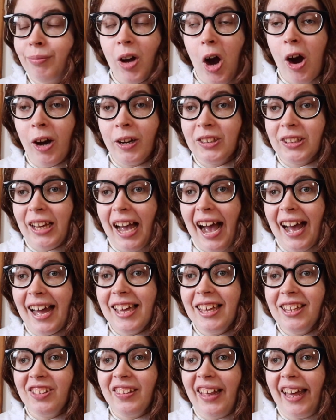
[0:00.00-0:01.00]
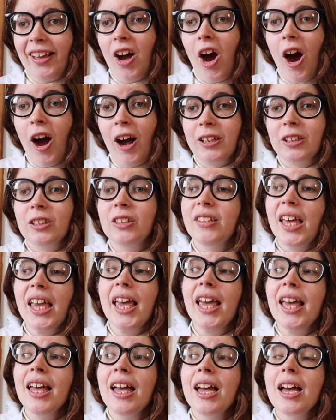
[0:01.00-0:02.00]
our size. Like,
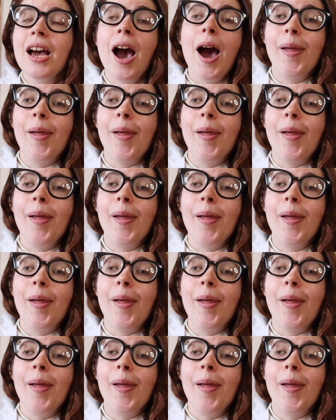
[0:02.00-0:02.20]
honestly,